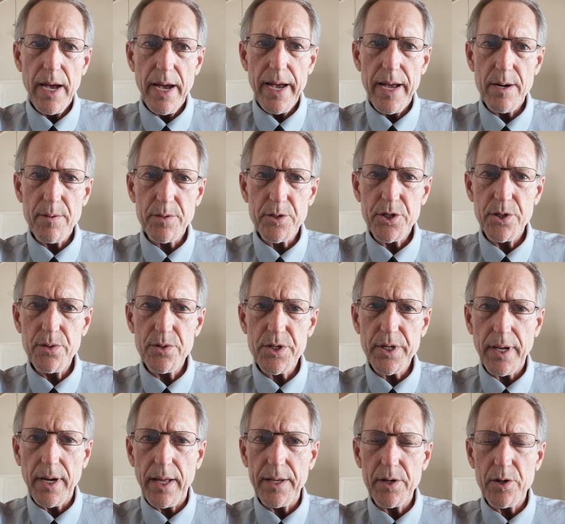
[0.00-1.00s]
And number 2 is
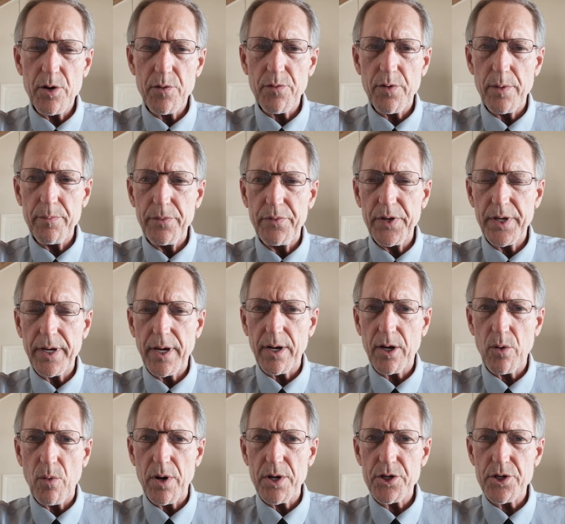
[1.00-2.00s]
I'd like to hear from you. If you got a
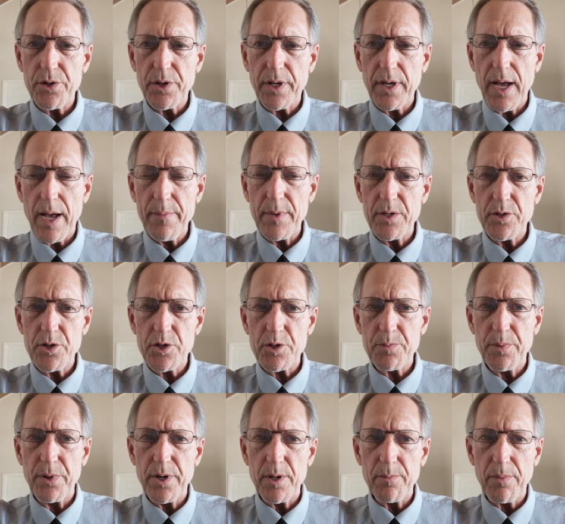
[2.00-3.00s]
question or comment,
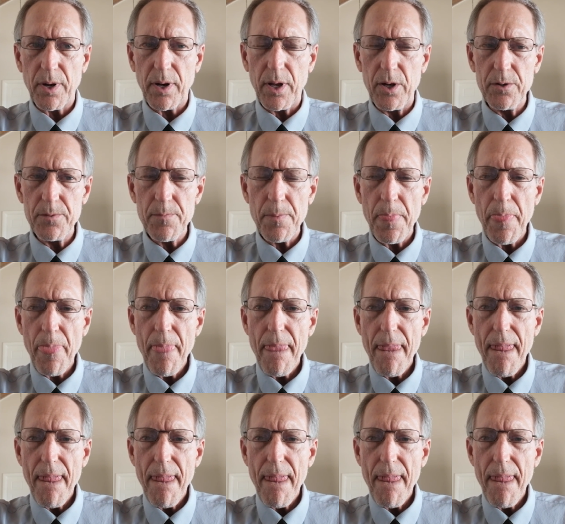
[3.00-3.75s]
just put it below.